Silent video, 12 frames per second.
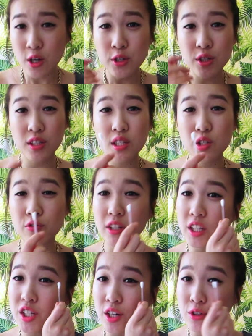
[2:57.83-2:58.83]
so this is
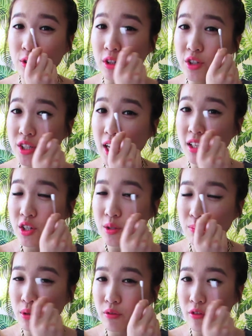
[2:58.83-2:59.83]
really gentle and you just kind of
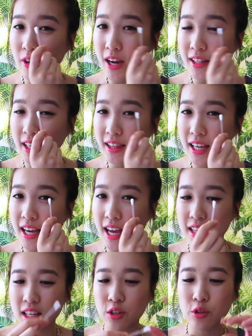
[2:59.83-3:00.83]
just move around like
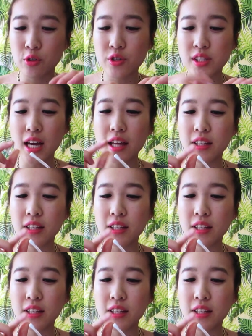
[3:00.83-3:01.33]
that and then you use the